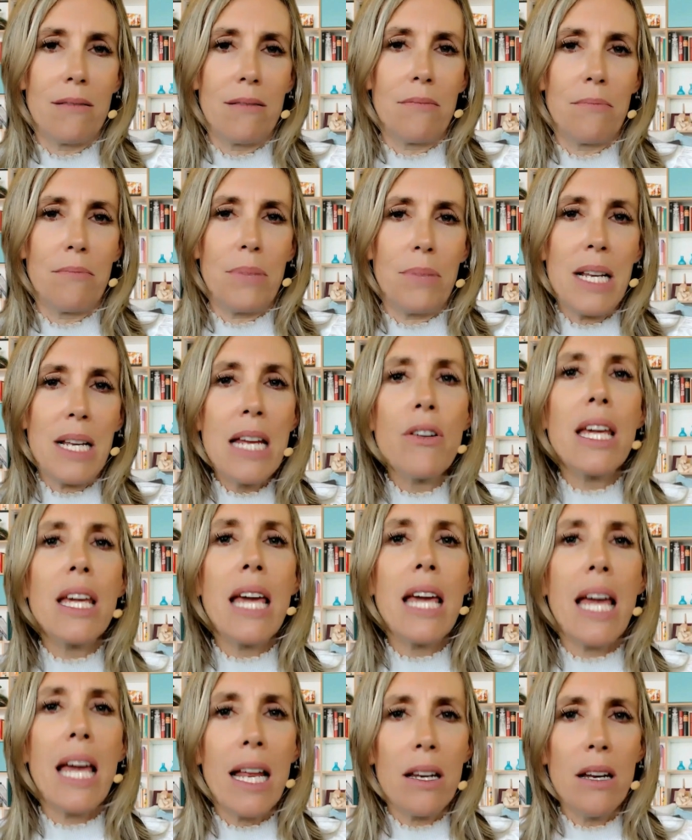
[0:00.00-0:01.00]
But here
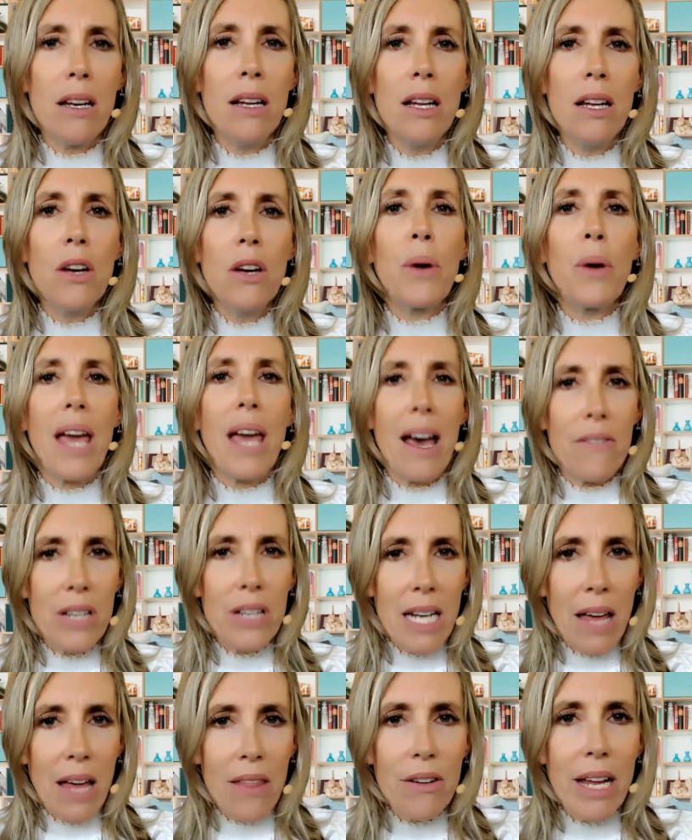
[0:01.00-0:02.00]
again, we have
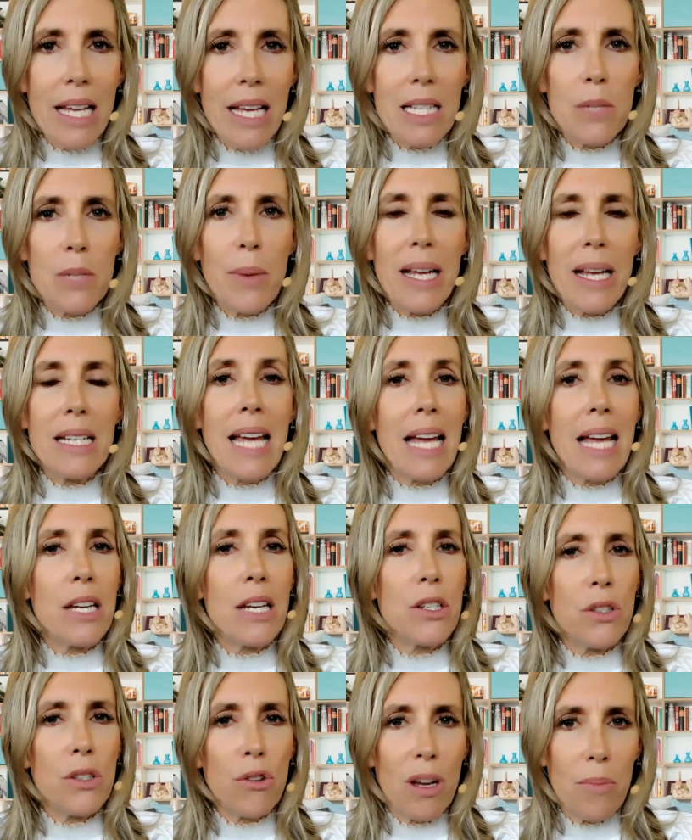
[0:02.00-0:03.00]
another
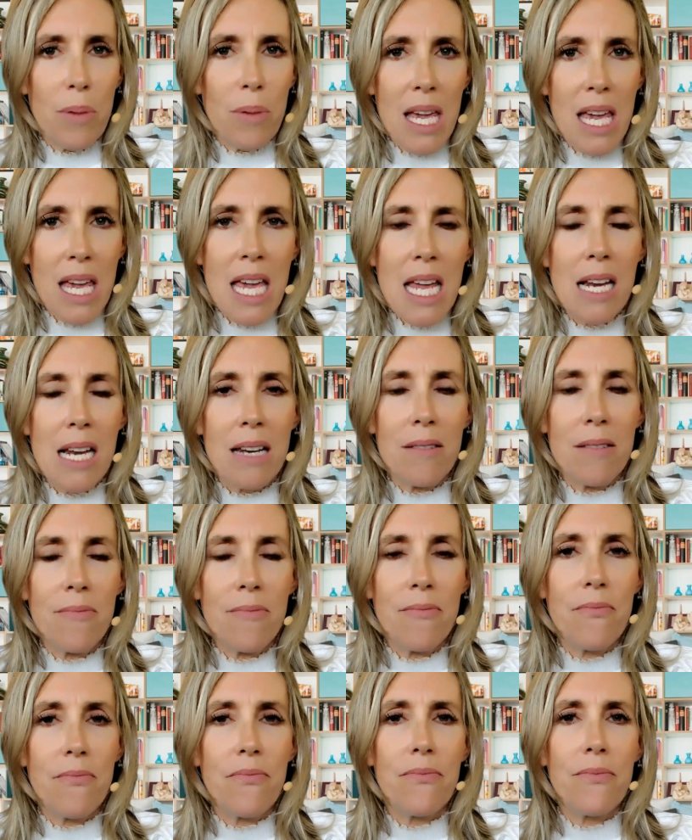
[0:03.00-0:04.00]
expectation creeping in.
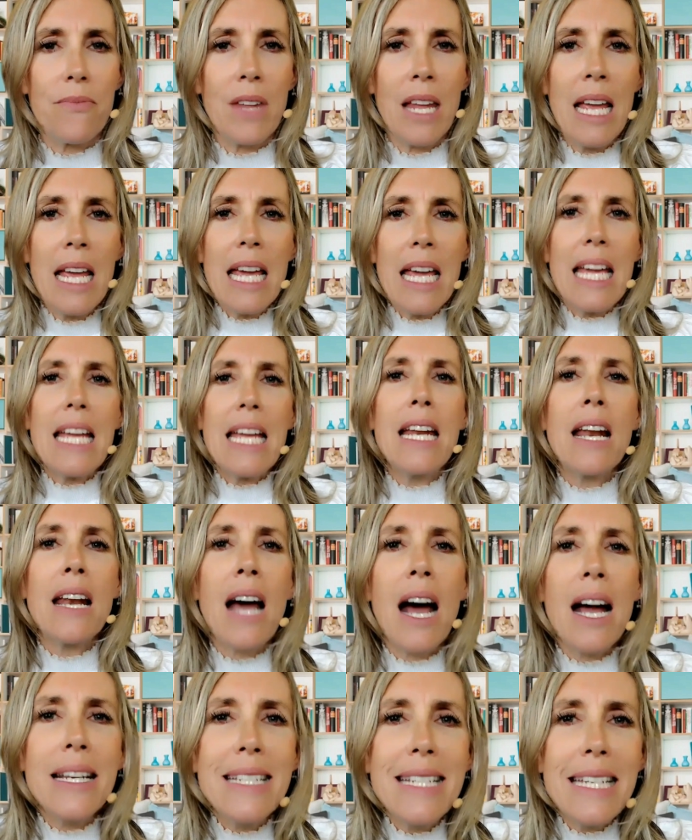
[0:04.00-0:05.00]
In an
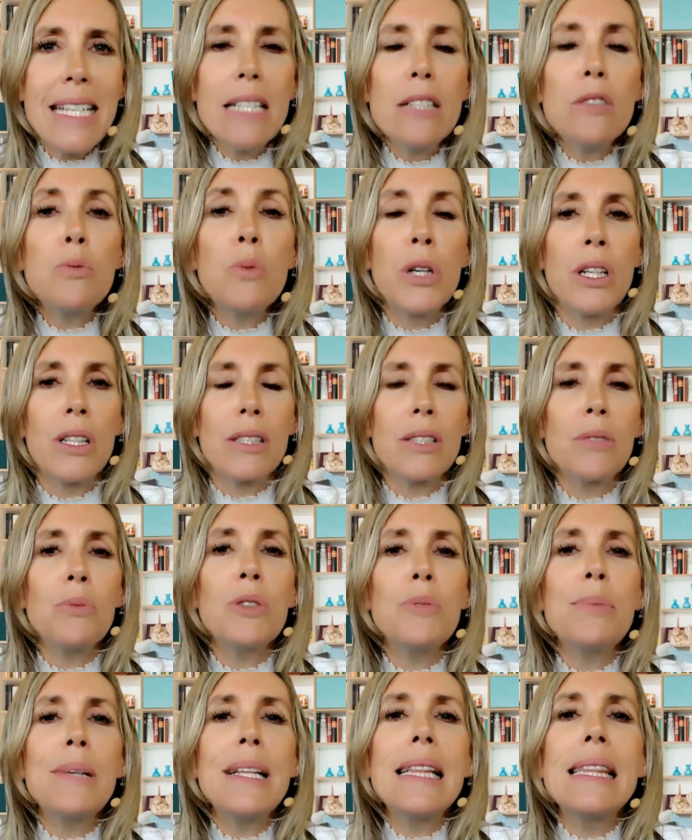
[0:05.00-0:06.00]
ideal world, it
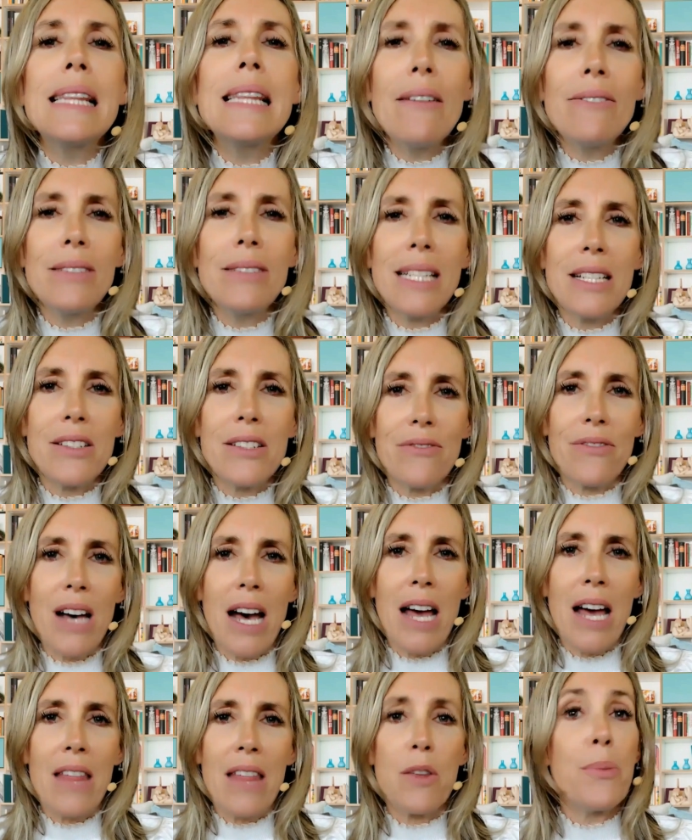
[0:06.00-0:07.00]
would be lovely to
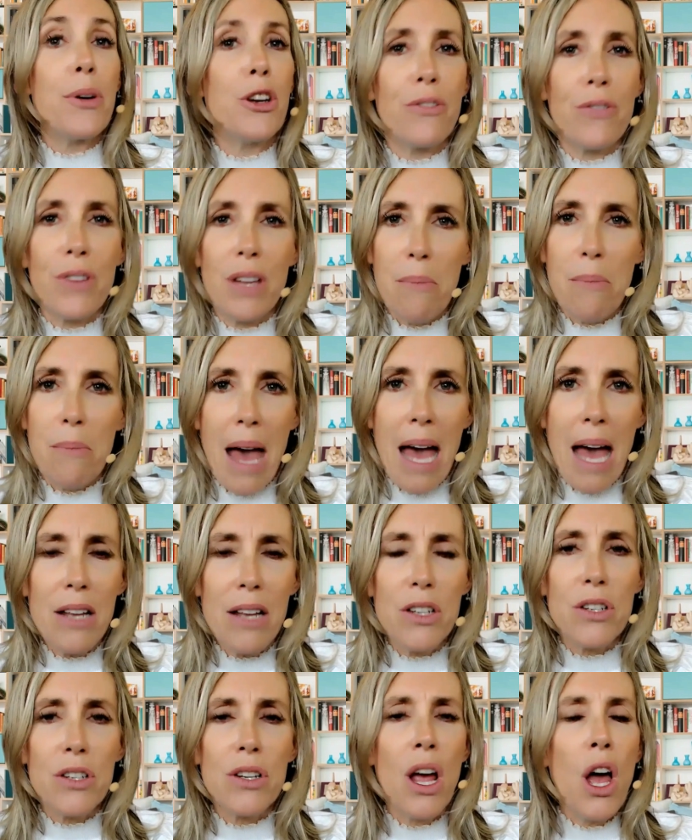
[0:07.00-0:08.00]
find the perfect
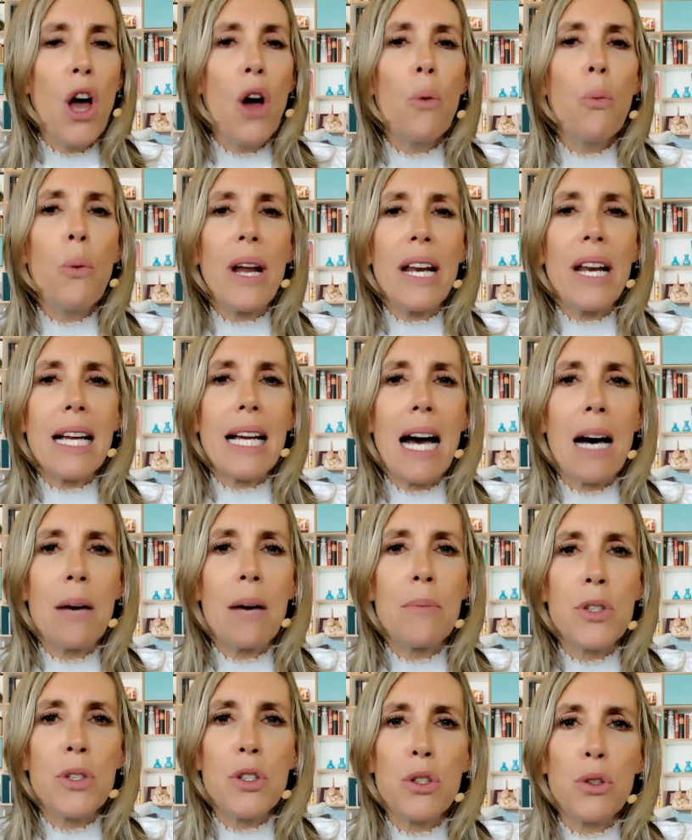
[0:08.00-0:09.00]
match when it
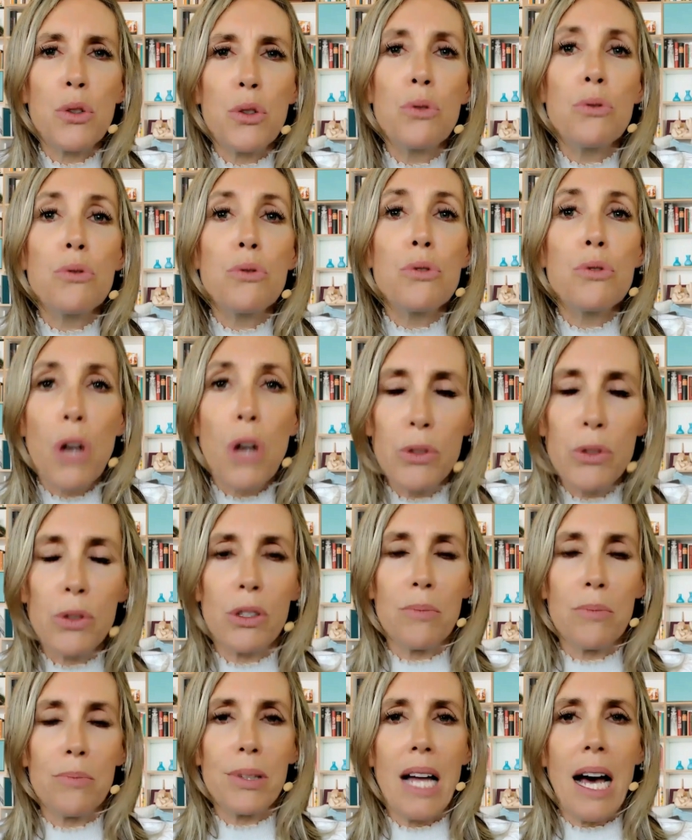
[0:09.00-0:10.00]
comes to total
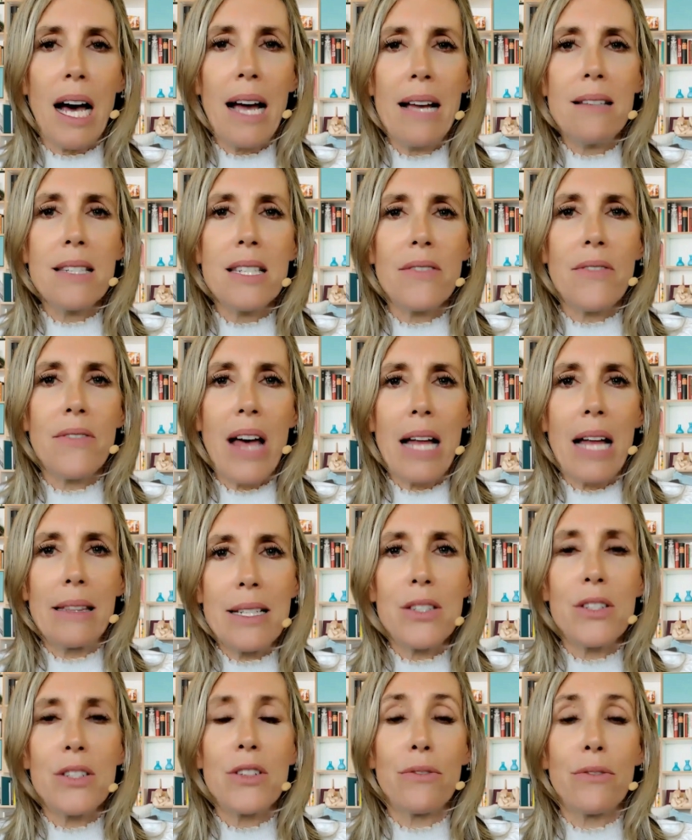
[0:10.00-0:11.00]
compliance of our
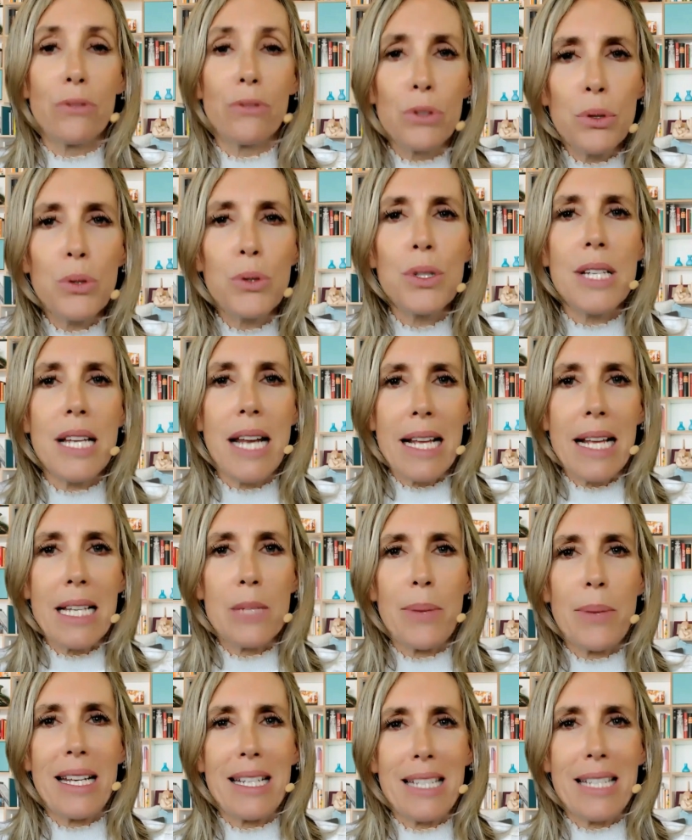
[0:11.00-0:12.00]
list of rules and
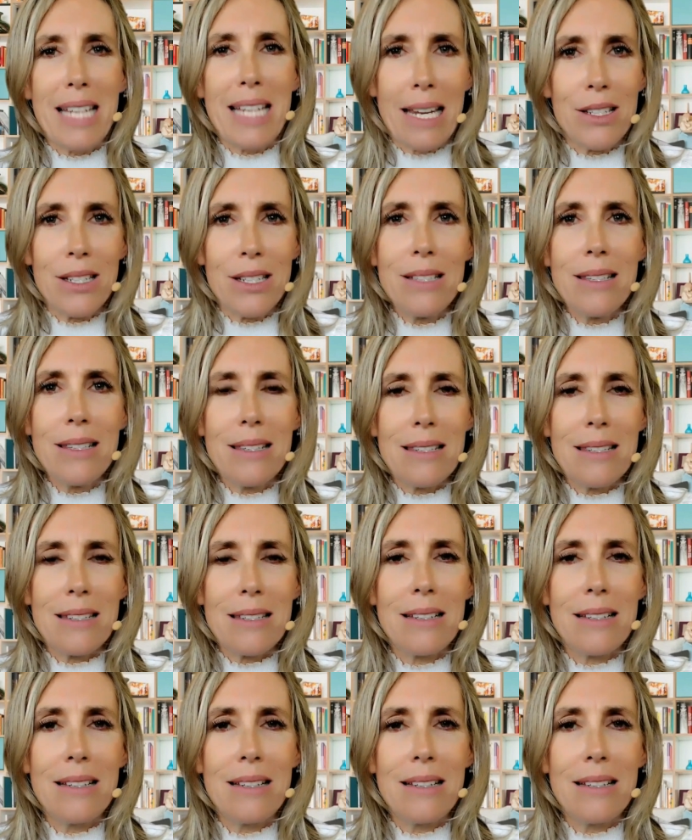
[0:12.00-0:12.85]
expectations.